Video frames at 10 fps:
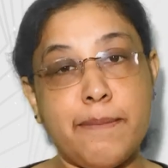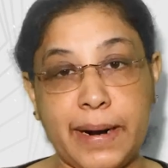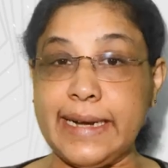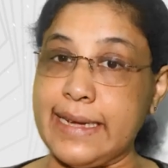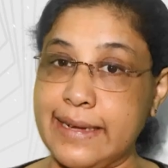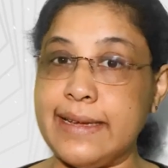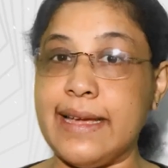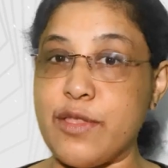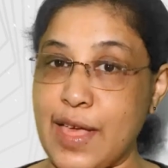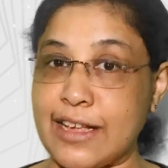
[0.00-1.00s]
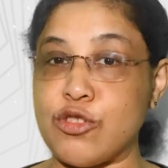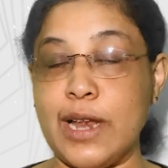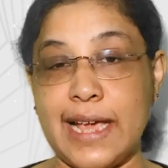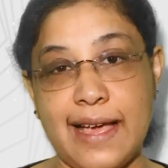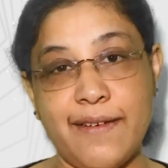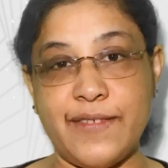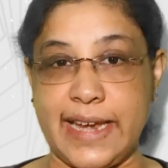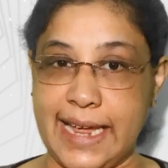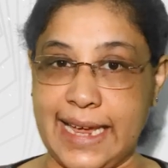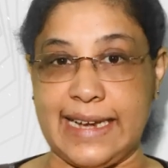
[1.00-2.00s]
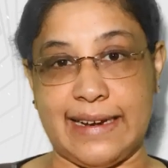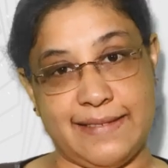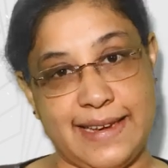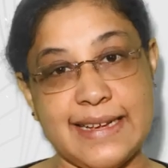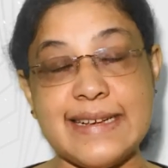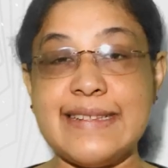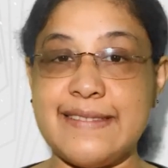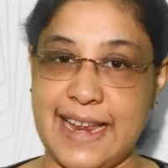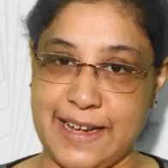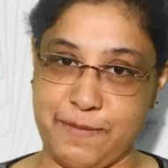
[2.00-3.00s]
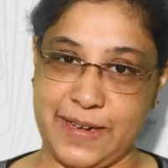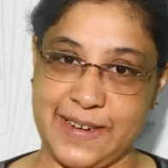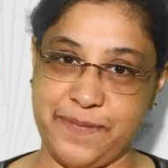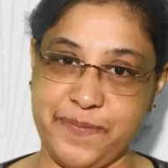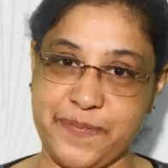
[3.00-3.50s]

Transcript: But it's actually a very interesting statement.